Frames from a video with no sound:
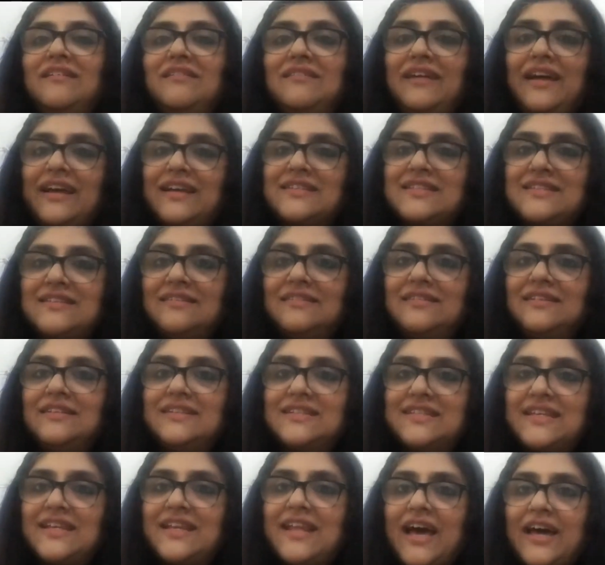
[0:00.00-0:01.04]
external
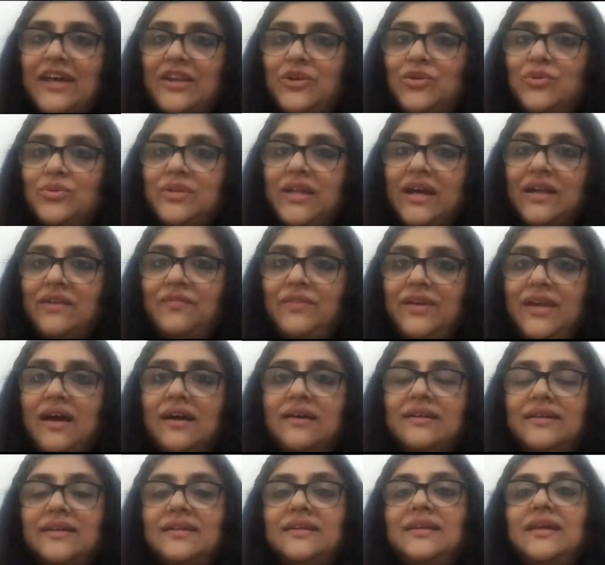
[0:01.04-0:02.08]
scenario that we
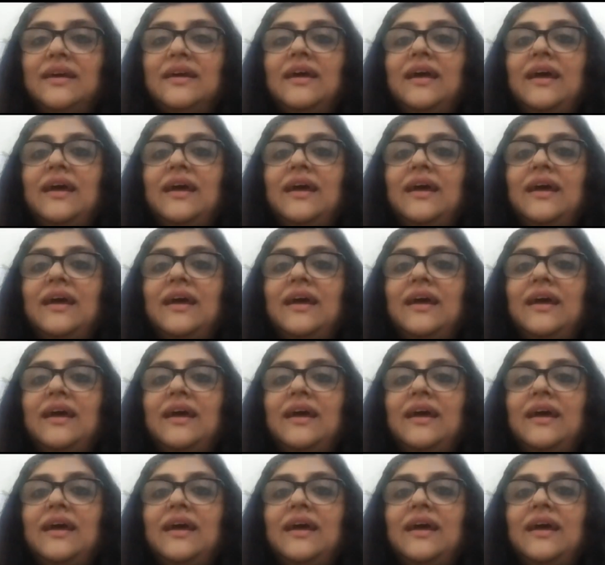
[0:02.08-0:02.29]
are in.